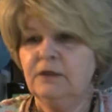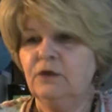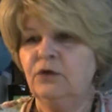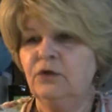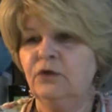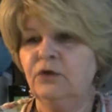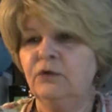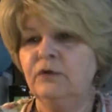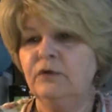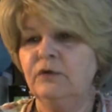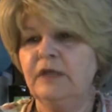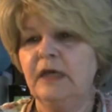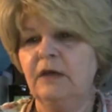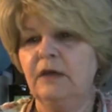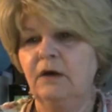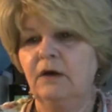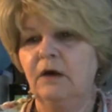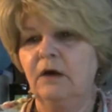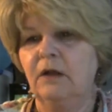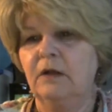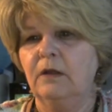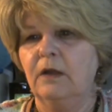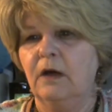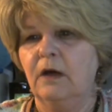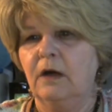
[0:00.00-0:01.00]
who they
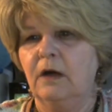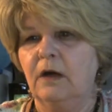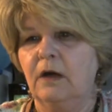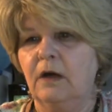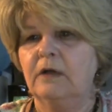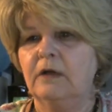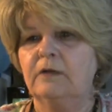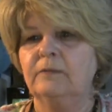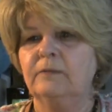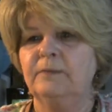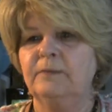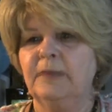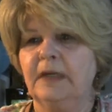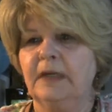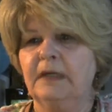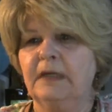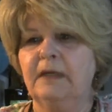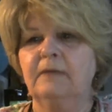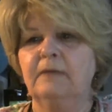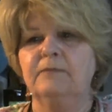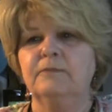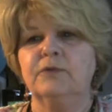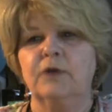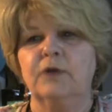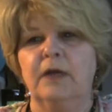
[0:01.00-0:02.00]
all are, but
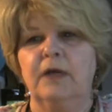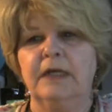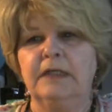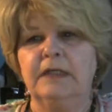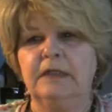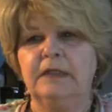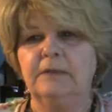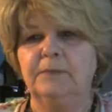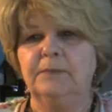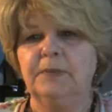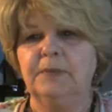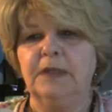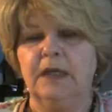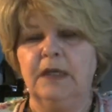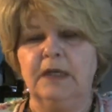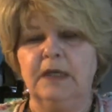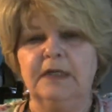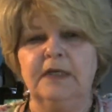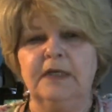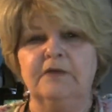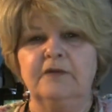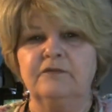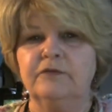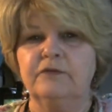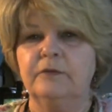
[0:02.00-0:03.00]
I'm trying to plug
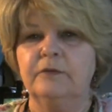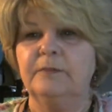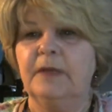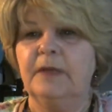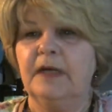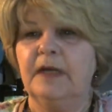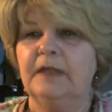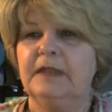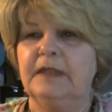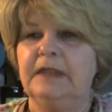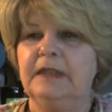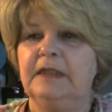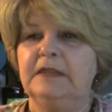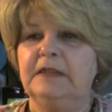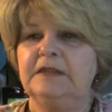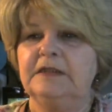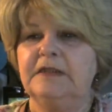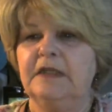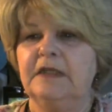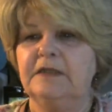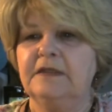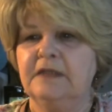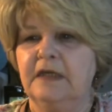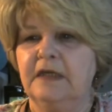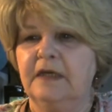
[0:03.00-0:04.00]
everybody as
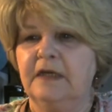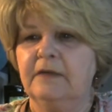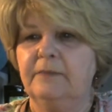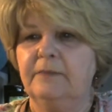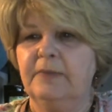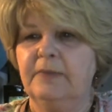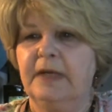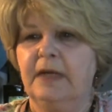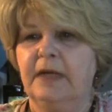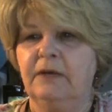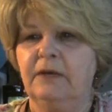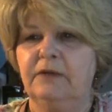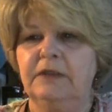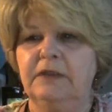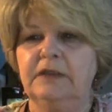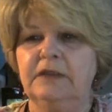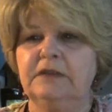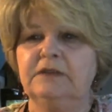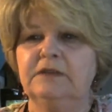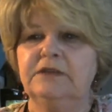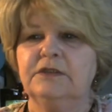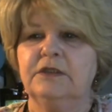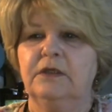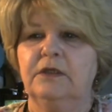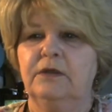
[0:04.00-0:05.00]
I think about it.
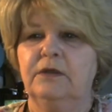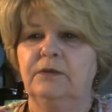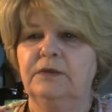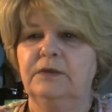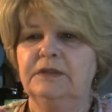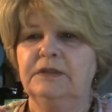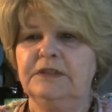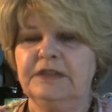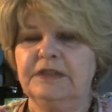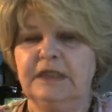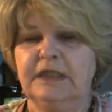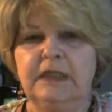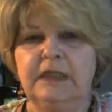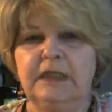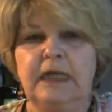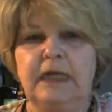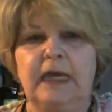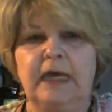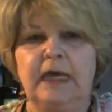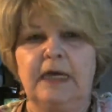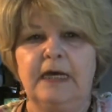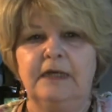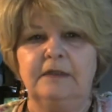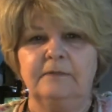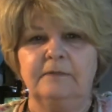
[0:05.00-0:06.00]
So, and seeing
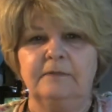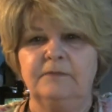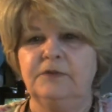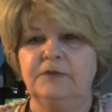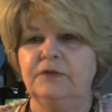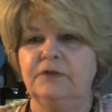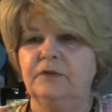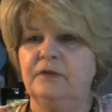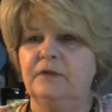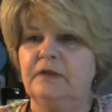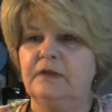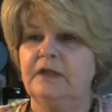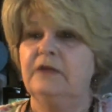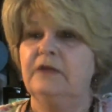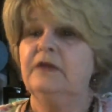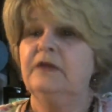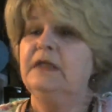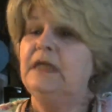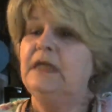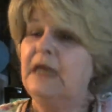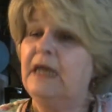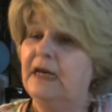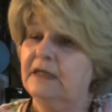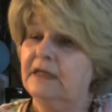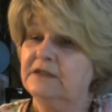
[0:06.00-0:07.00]
Adam doing there,
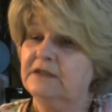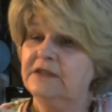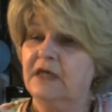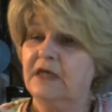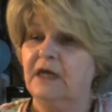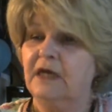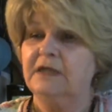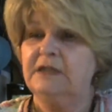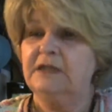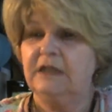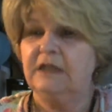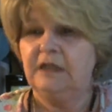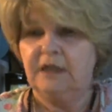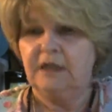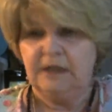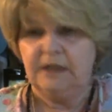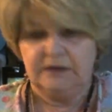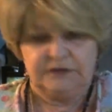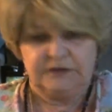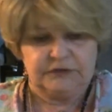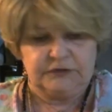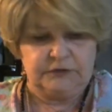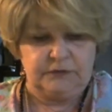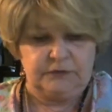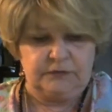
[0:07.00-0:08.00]
yeah, Tanya, he
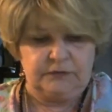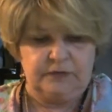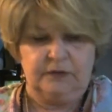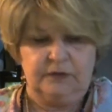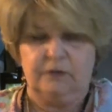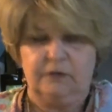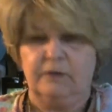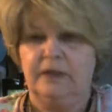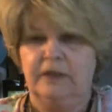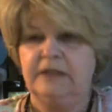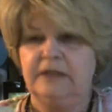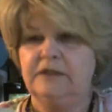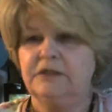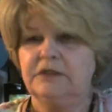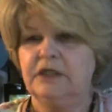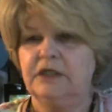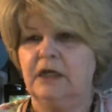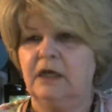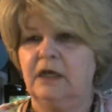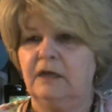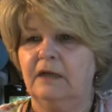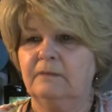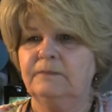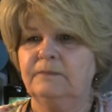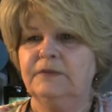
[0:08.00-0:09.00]
is doing a great
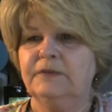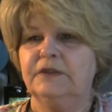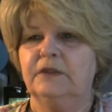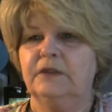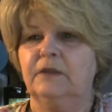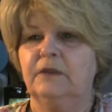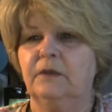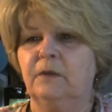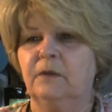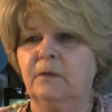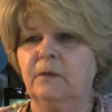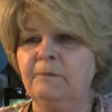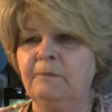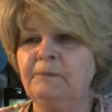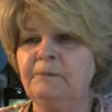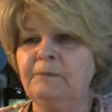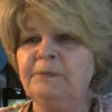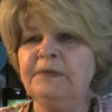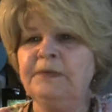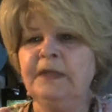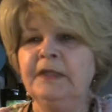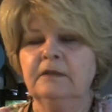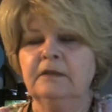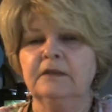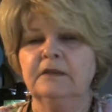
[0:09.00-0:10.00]
job. So
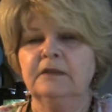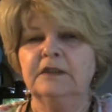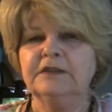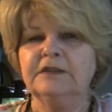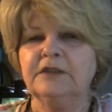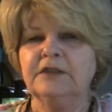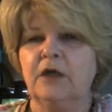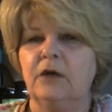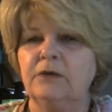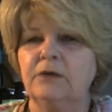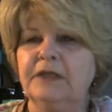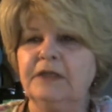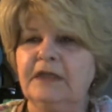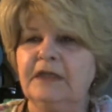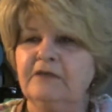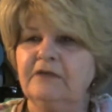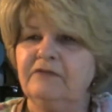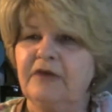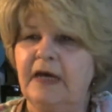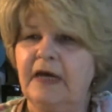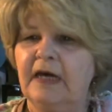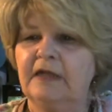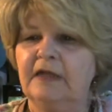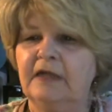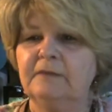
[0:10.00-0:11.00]
let's all give
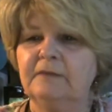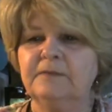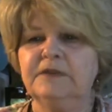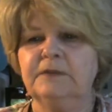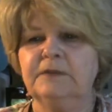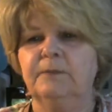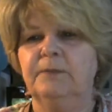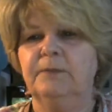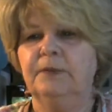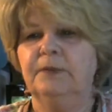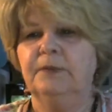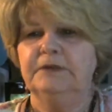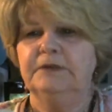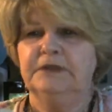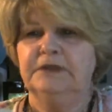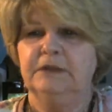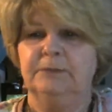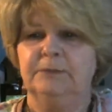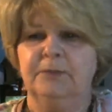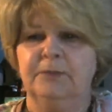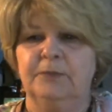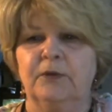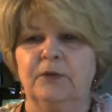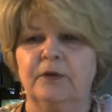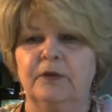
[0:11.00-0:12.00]
Adam some
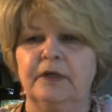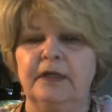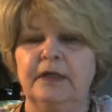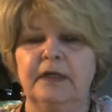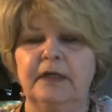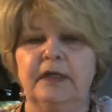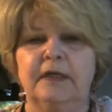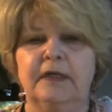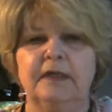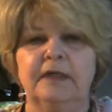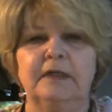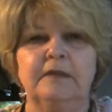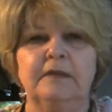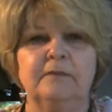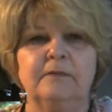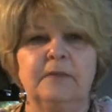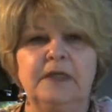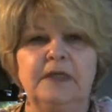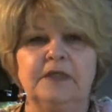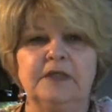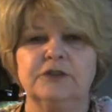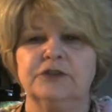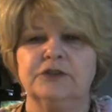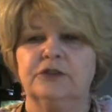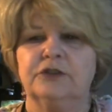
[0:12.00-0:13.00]
support and
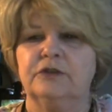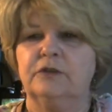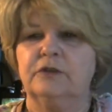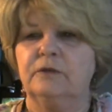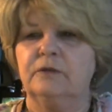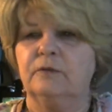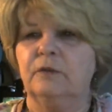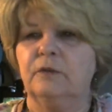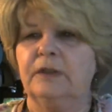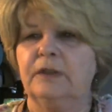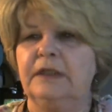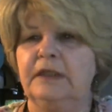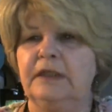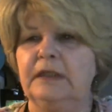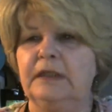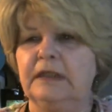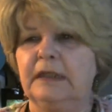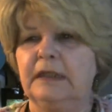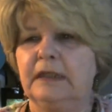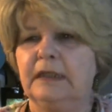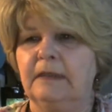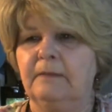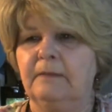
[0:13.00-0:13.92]
make sure we